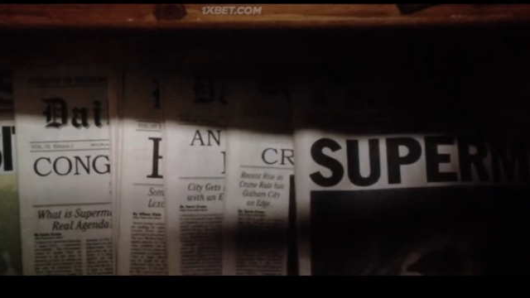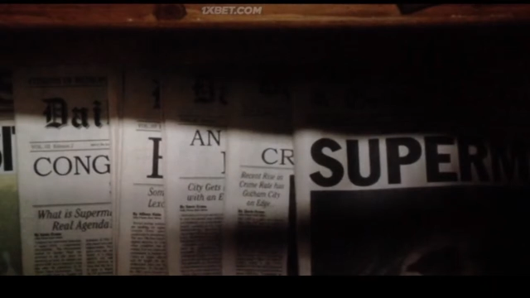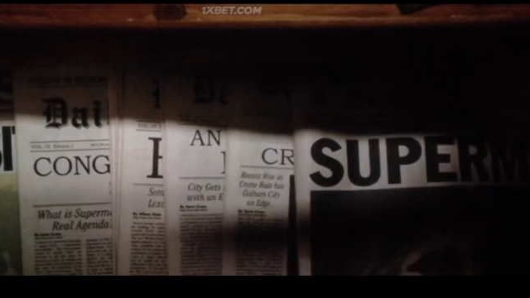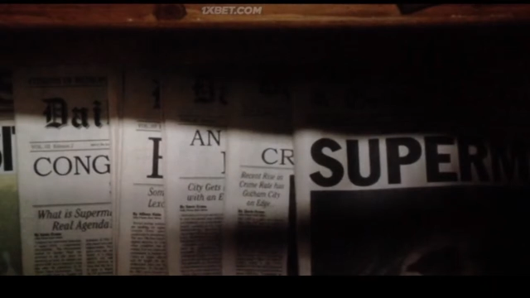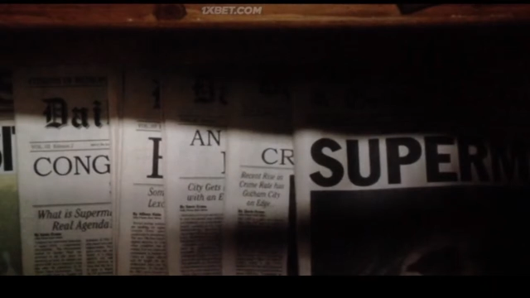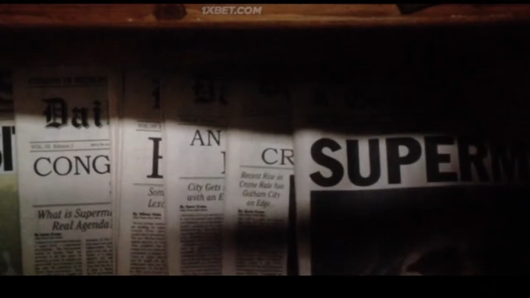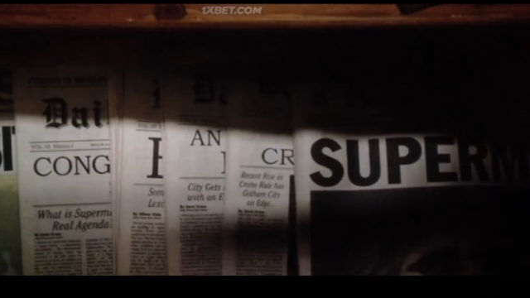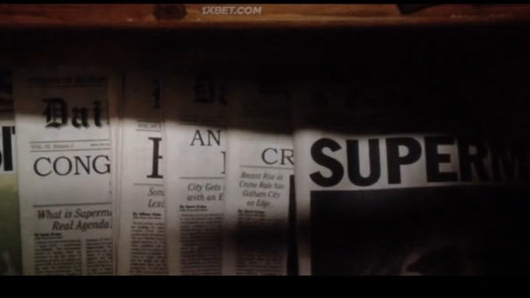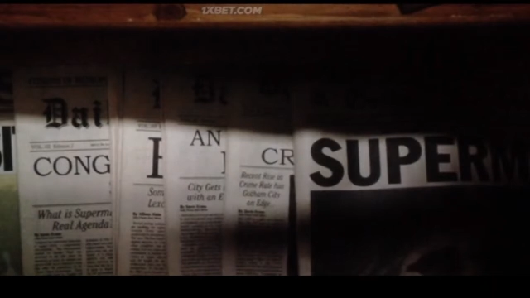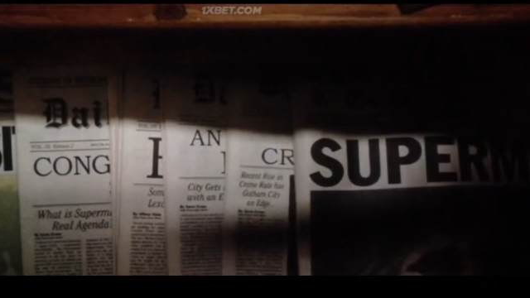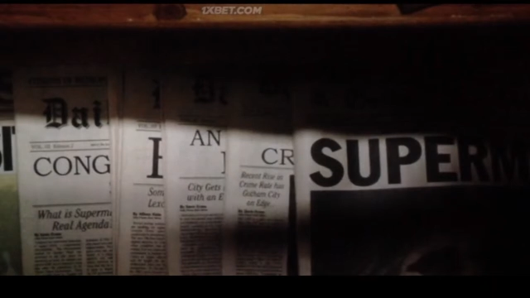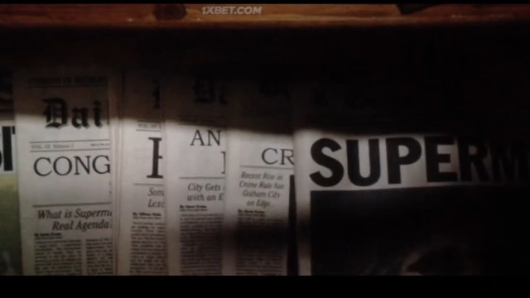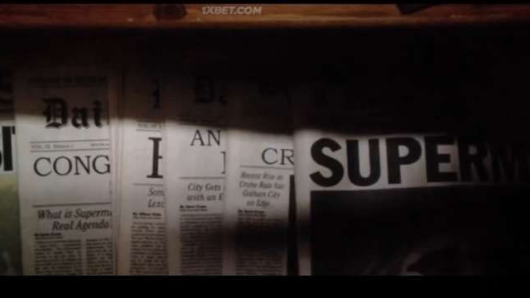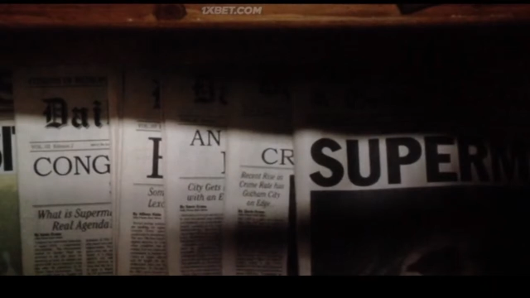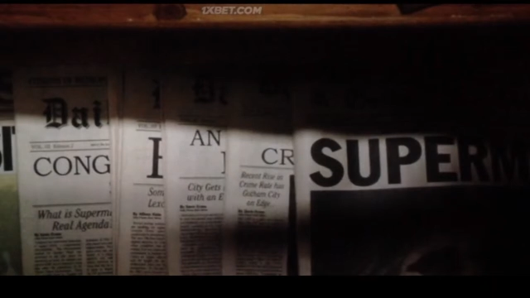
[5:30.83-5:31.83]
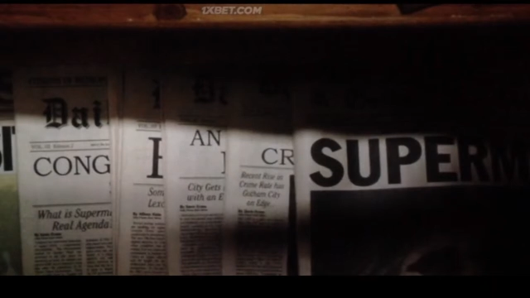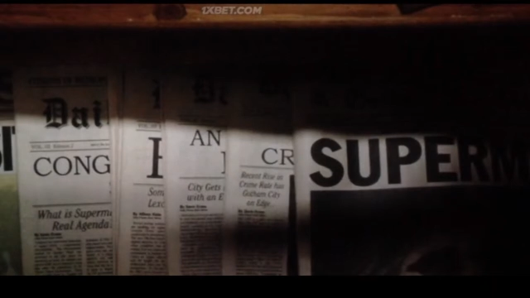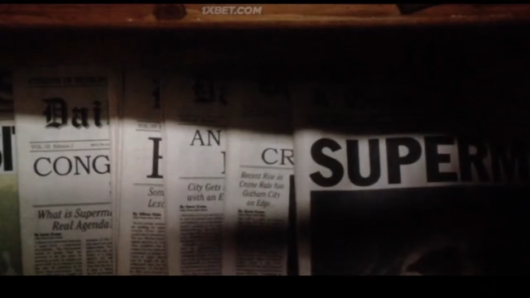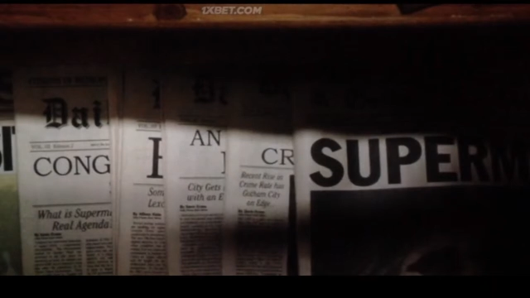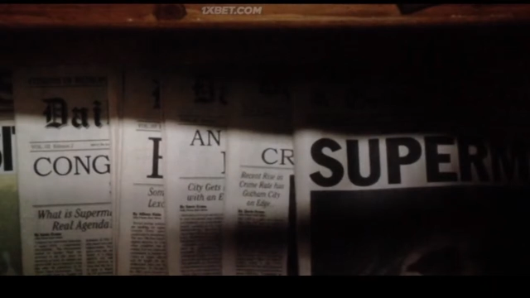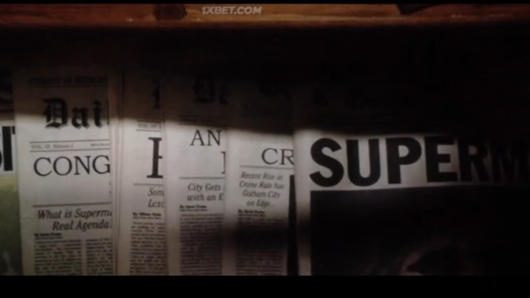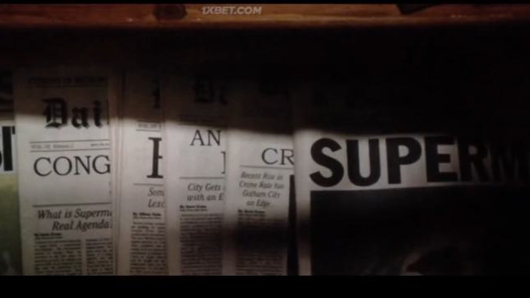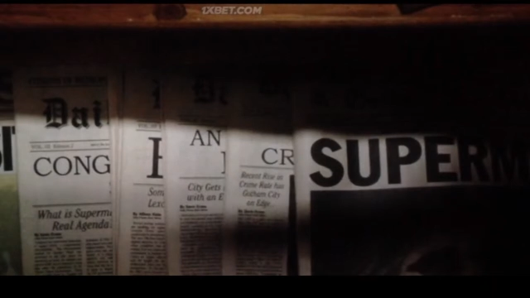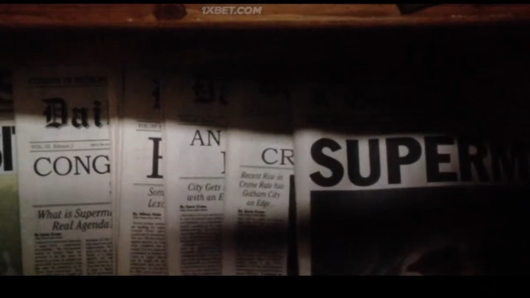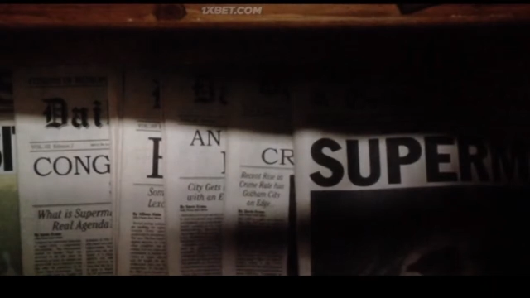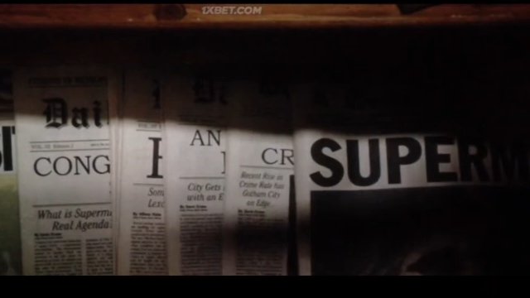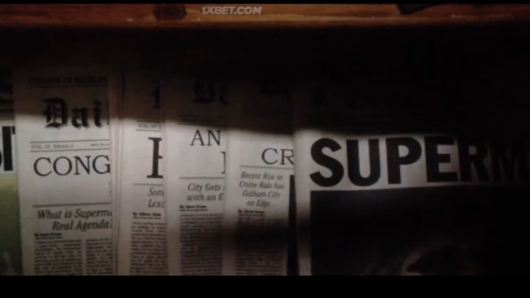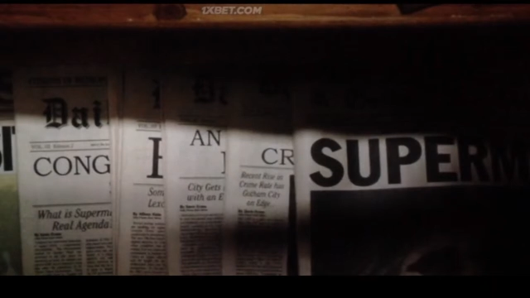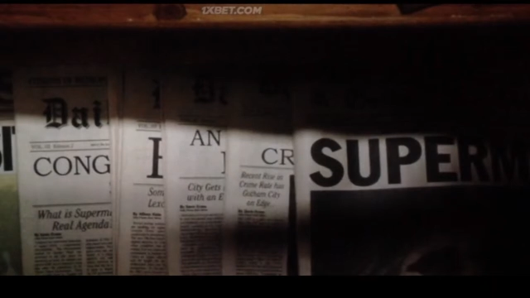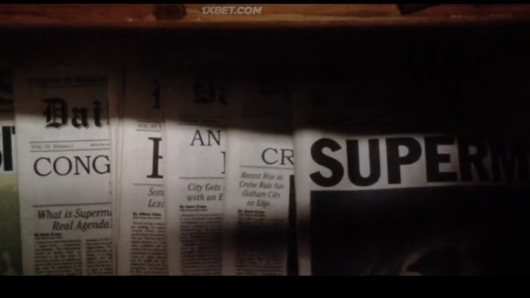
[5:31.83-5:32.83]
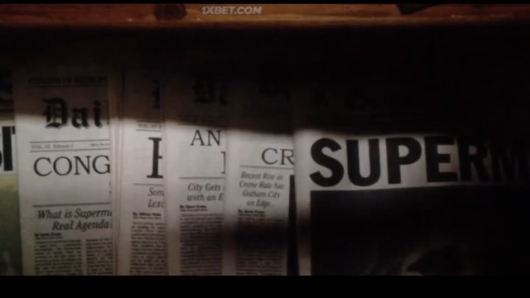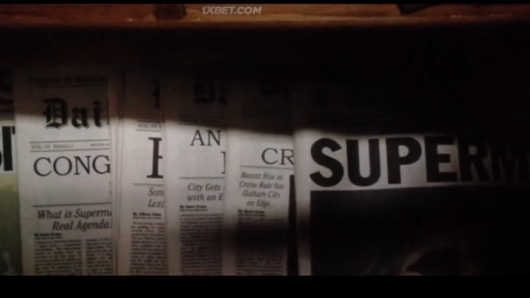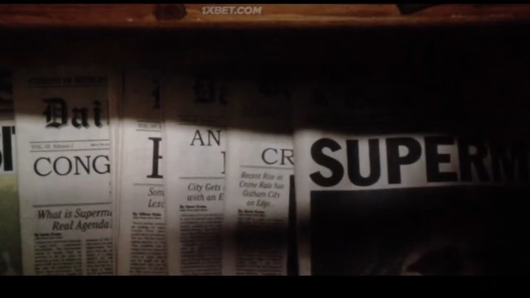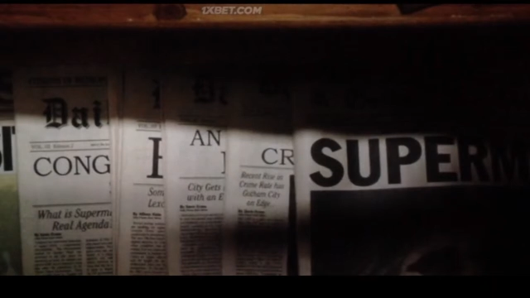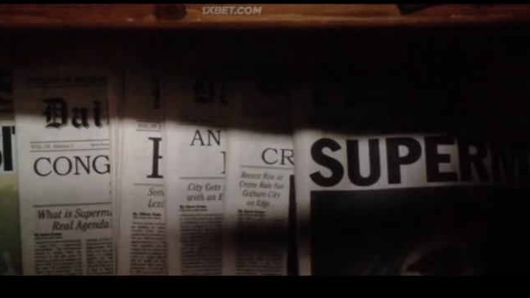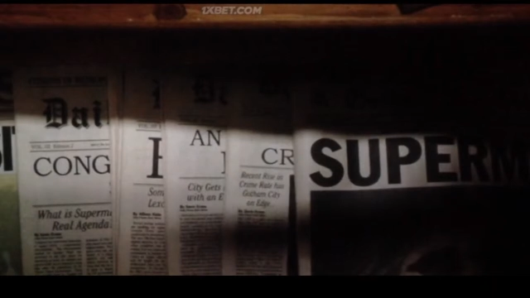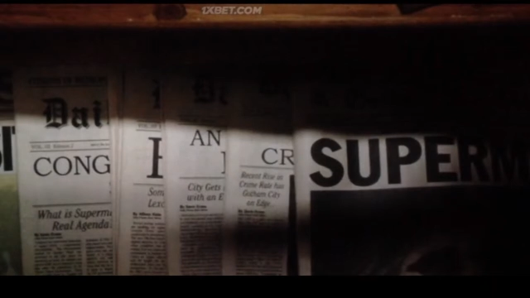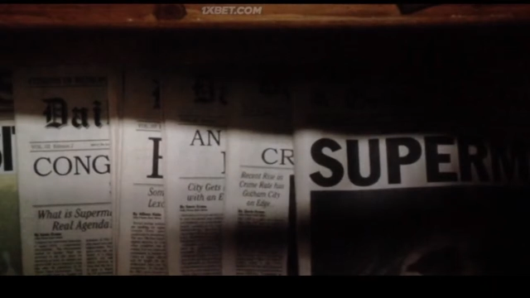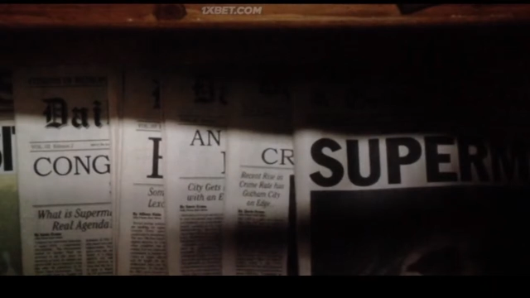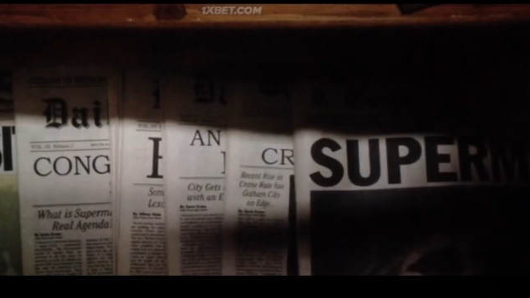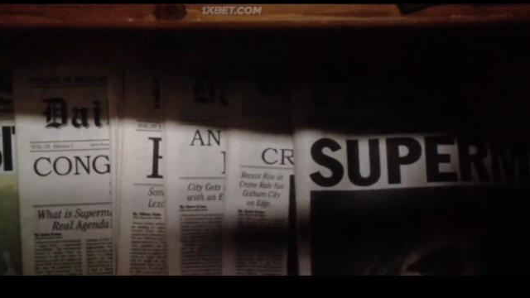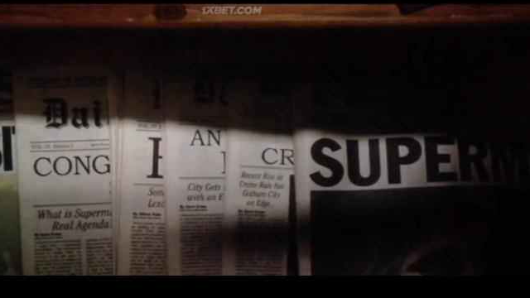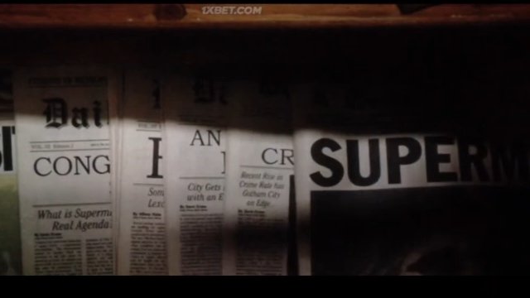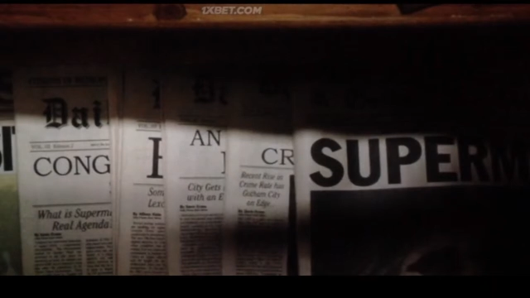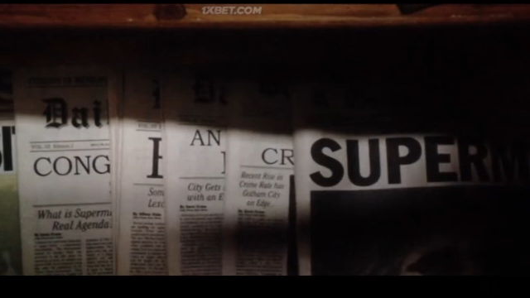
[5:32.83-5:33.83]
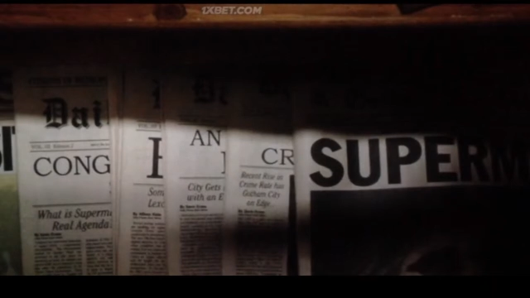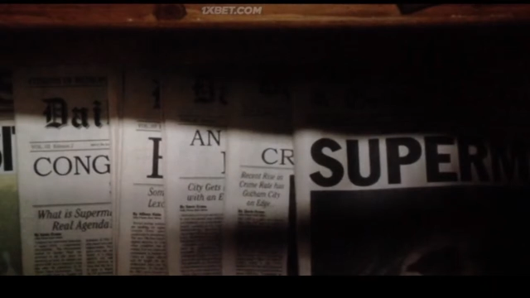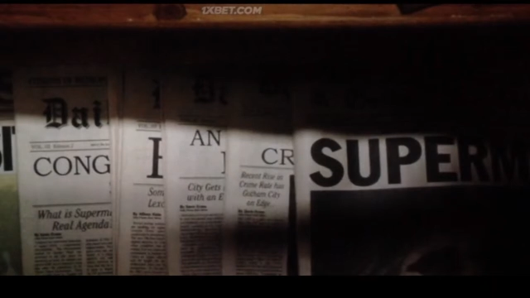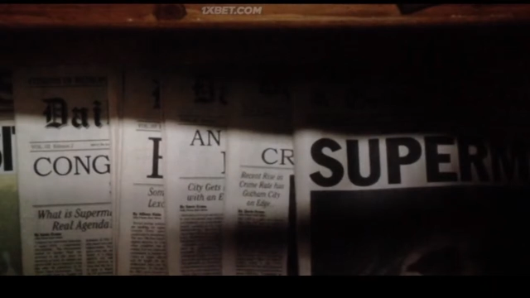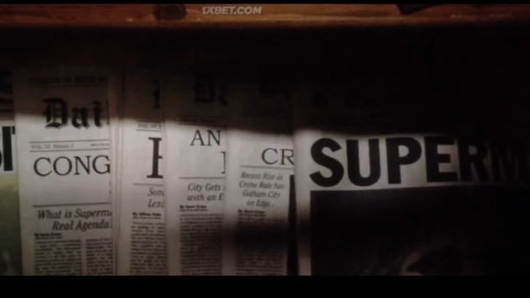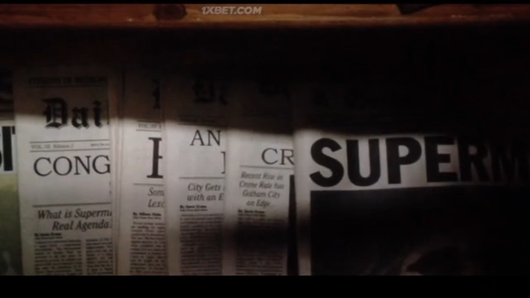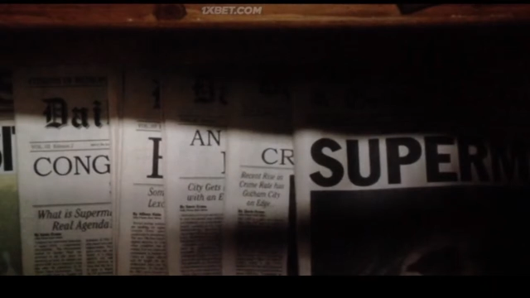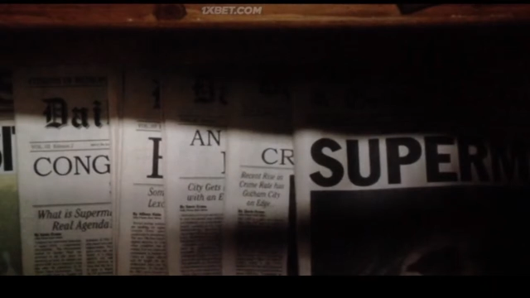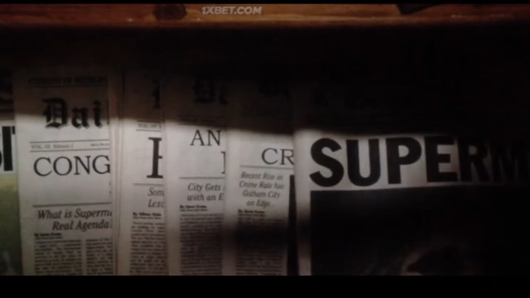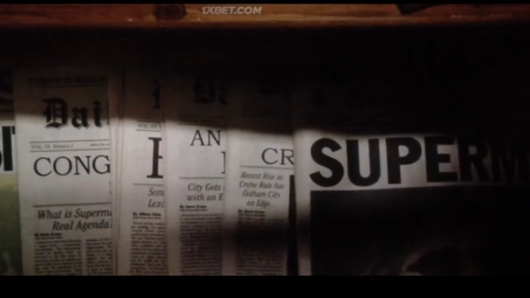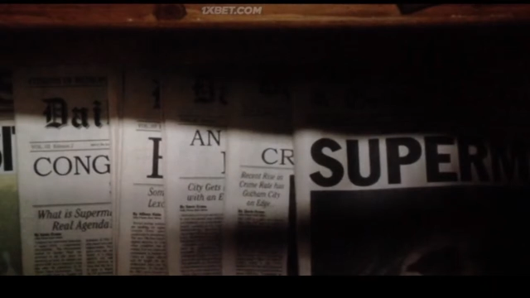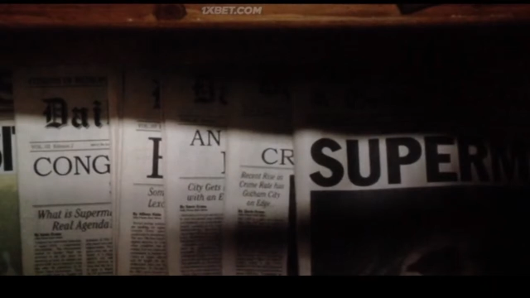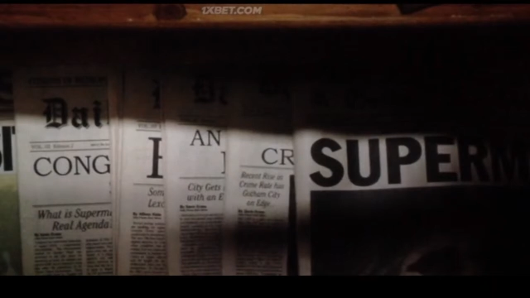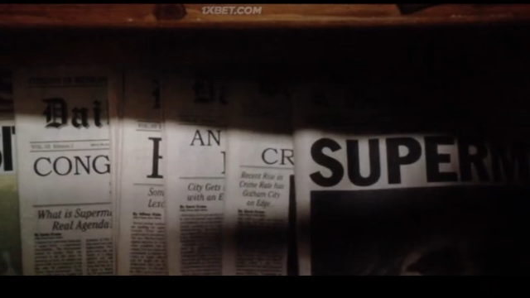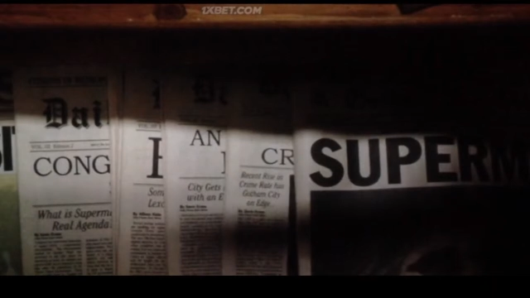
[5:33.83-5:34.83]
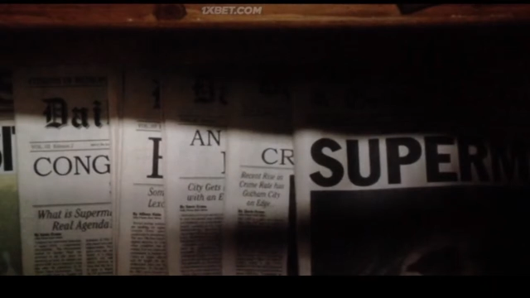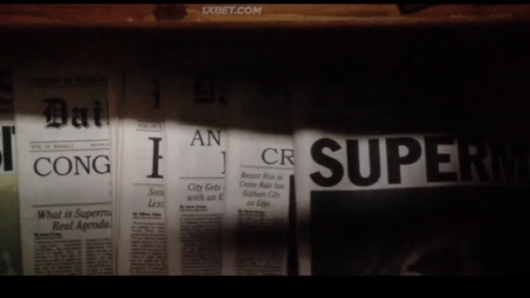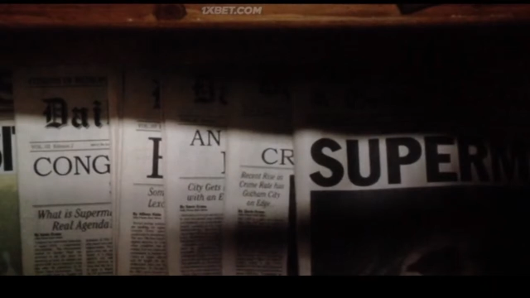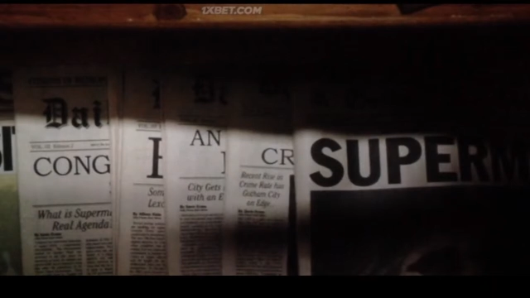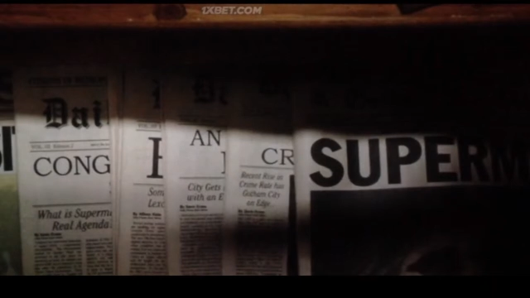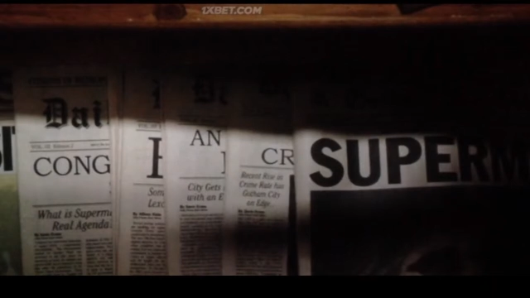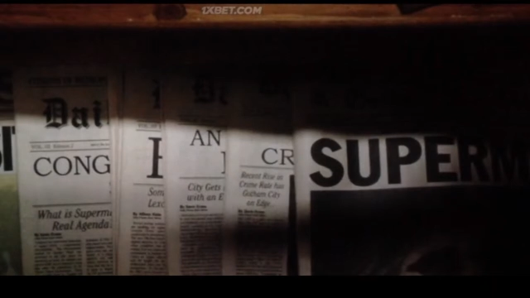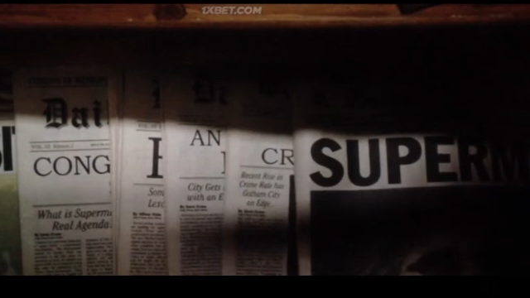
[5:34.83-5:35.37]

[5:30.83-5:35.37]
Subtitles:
(no speaker visible)